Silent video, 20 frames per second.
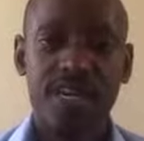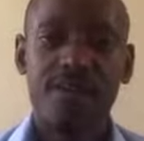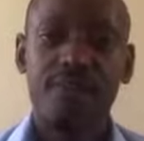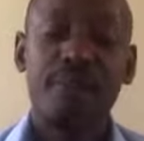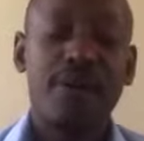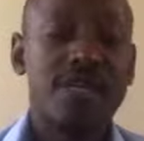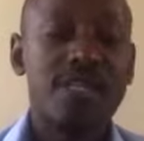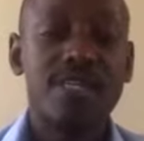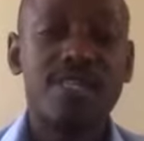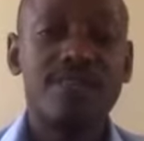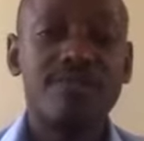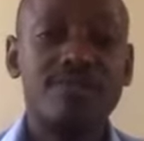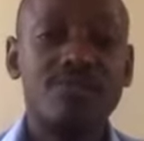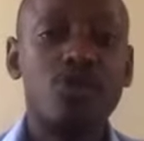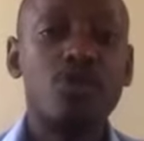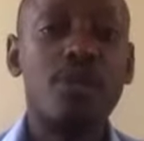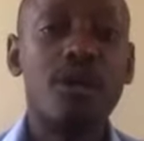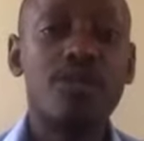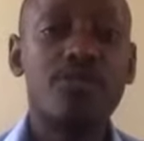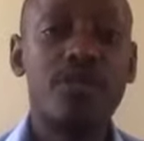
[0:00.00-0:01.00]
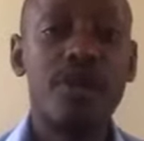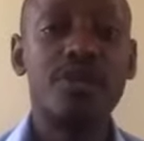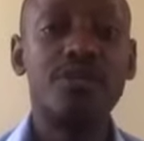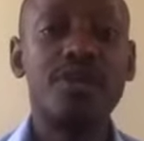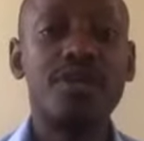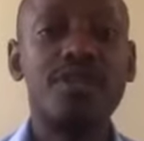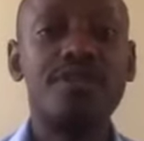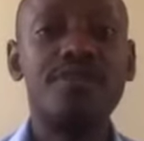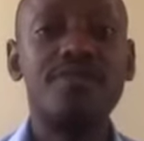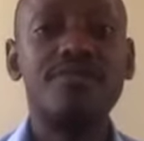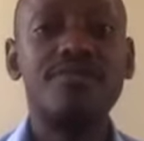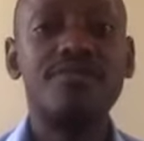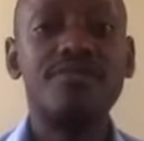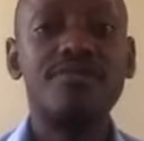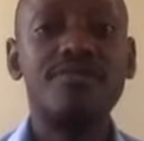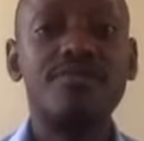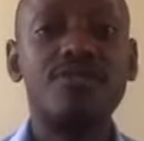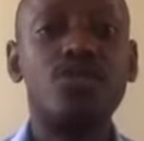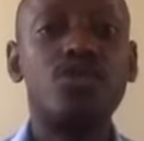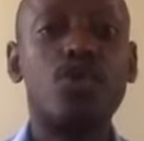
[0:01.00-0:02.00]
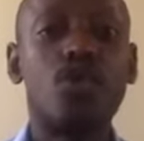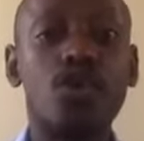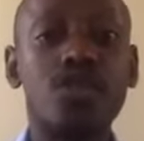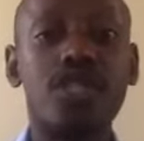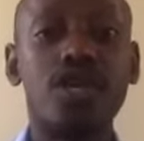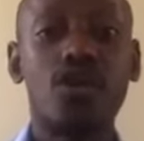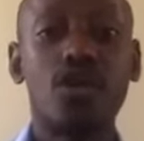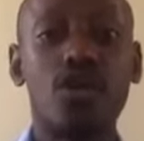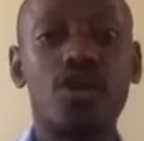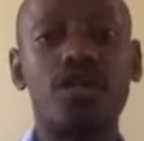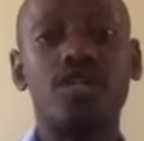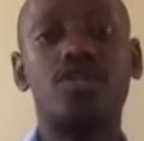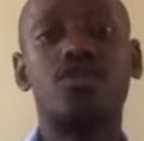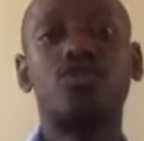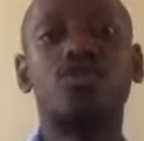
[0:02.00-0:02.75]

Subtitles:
But you might find that you got a loan